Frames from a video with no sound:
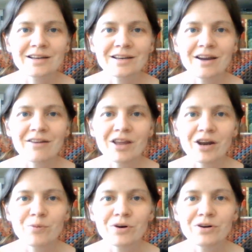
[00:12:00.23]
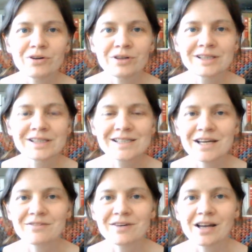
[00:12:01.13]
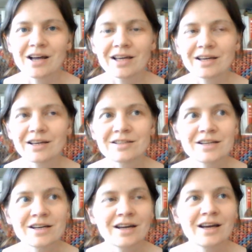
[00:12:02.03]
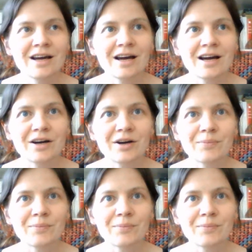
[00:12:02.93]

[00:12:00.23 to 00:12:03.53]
give that a whirl, see if I like it. I